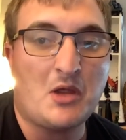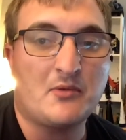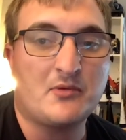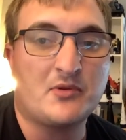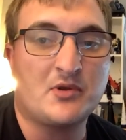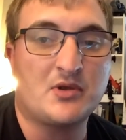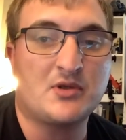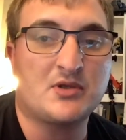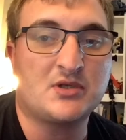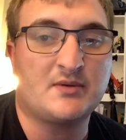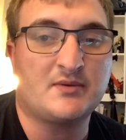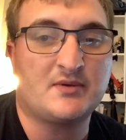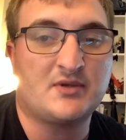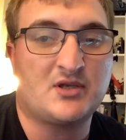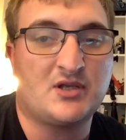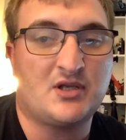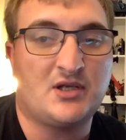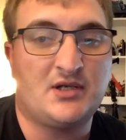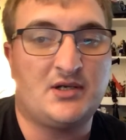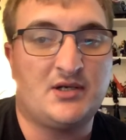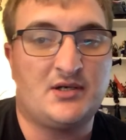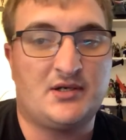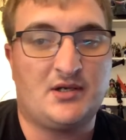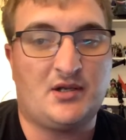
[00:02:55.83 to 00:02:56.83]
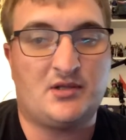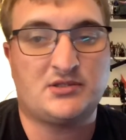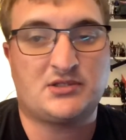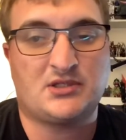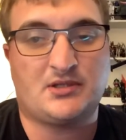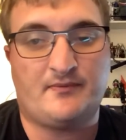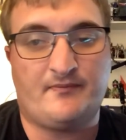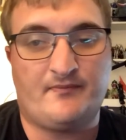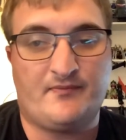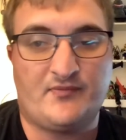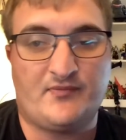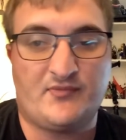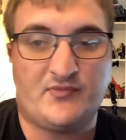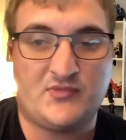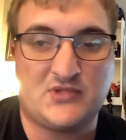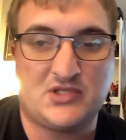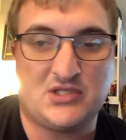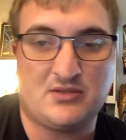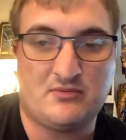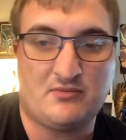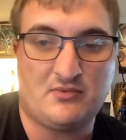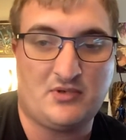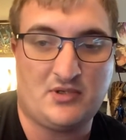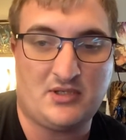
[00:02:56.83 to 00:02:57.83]
Because it'll be good. And also,
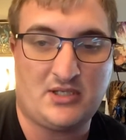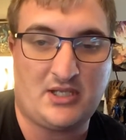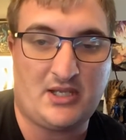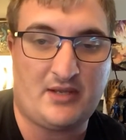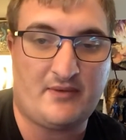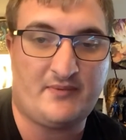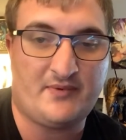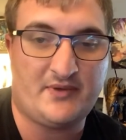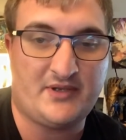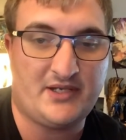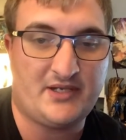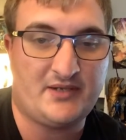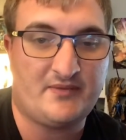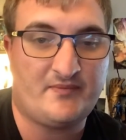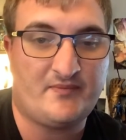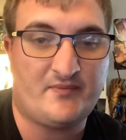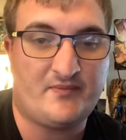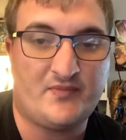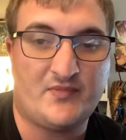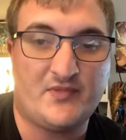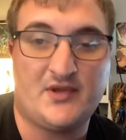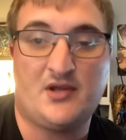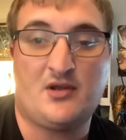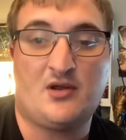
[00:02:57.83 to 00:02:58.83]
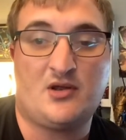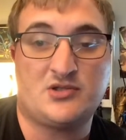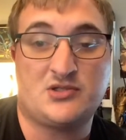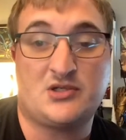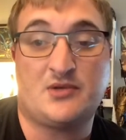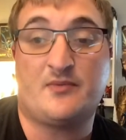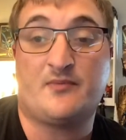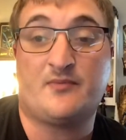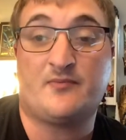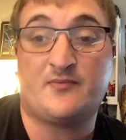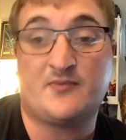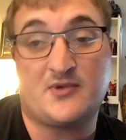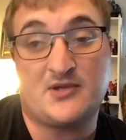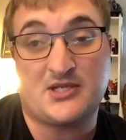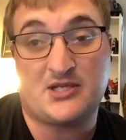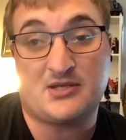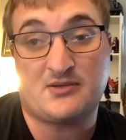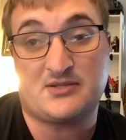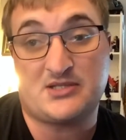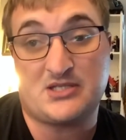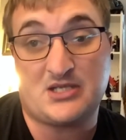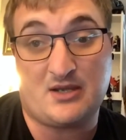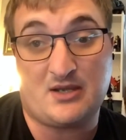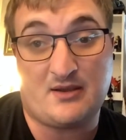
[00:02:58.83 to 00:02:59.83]
similar to that plan. And also, because you
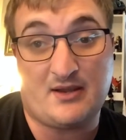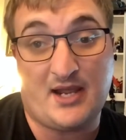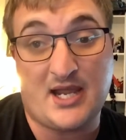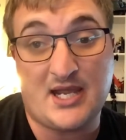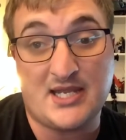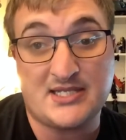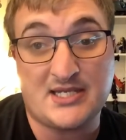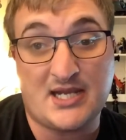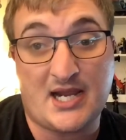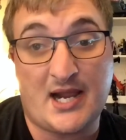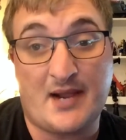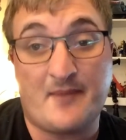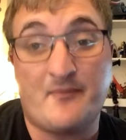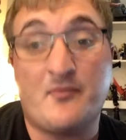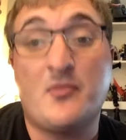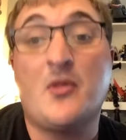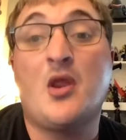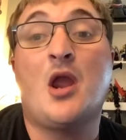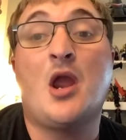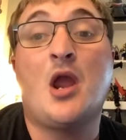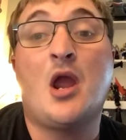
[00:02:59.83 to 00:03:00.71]
guys get ahead of time.